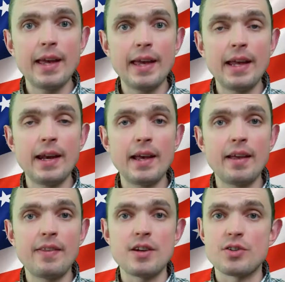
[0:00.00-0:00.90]
and
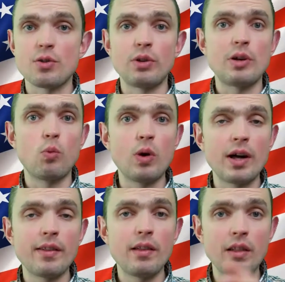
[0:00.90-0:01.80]
uh, there's only
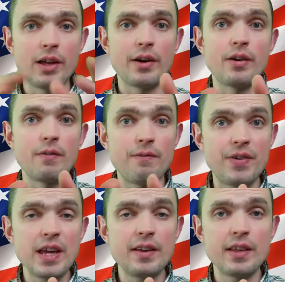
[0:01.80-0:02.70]
one letter
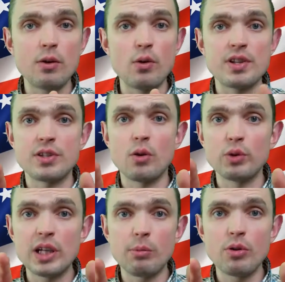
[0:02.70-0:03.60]
V, there is no
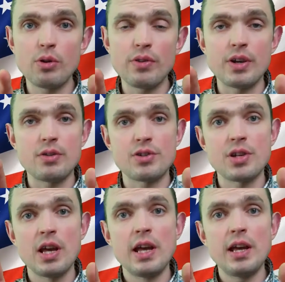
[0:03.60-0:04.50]
W,
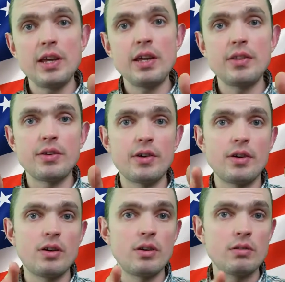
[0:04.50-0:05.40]
there's
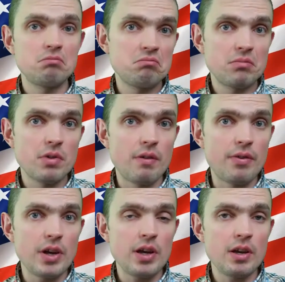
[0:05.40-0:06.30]
either
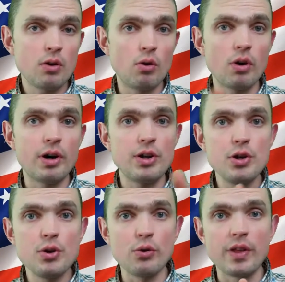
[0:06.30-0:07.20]
V or
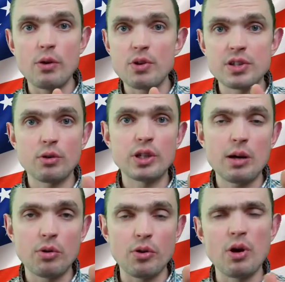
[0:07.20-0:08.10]
U, there is no
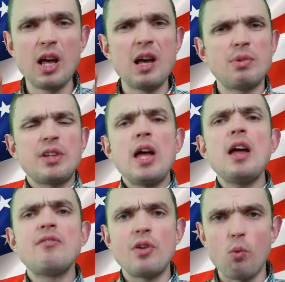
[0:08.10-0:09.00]
W. But
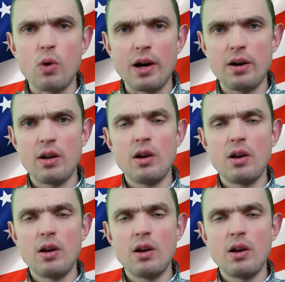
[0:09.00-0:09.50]
everyone,